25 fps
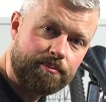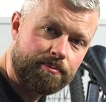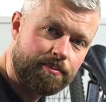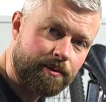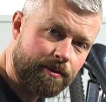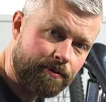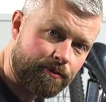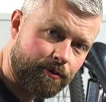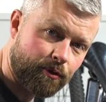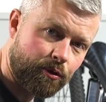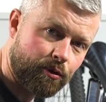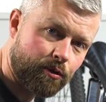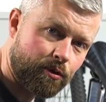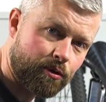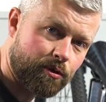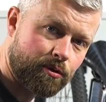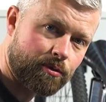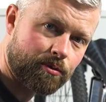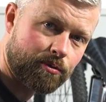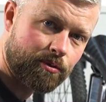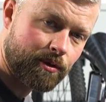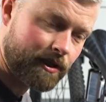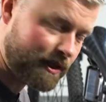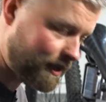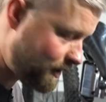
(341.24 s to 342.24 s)

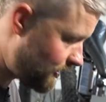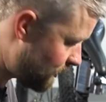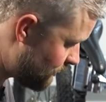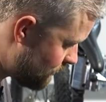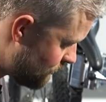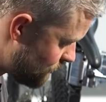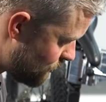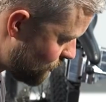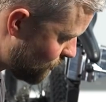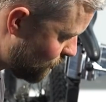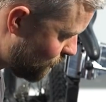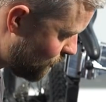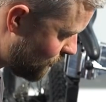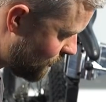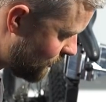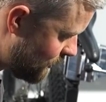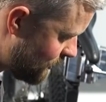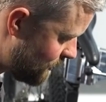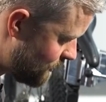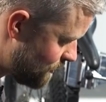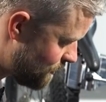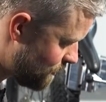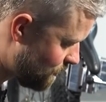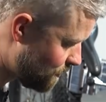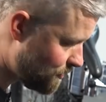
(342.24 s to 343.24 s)
Before we torque
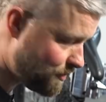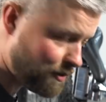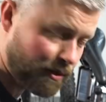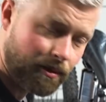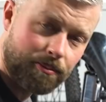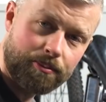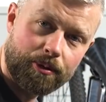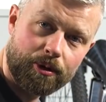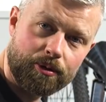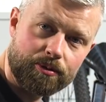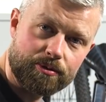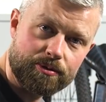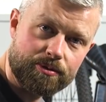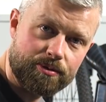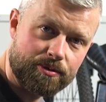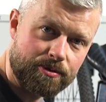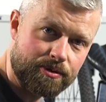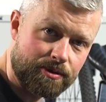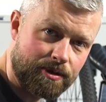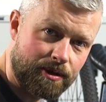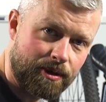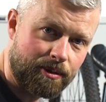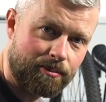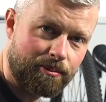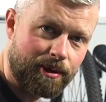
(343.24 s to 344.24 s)
these two top bolts, we're
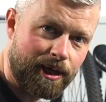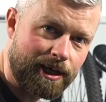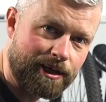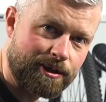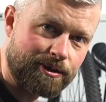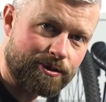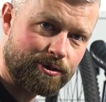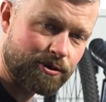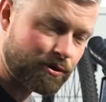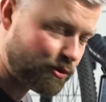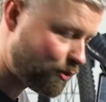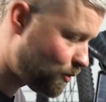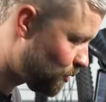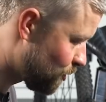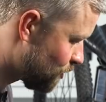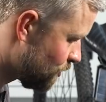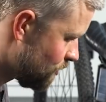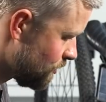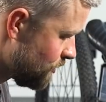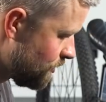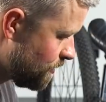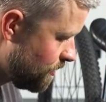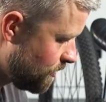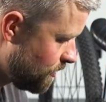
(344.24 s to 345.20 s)
just going to make sure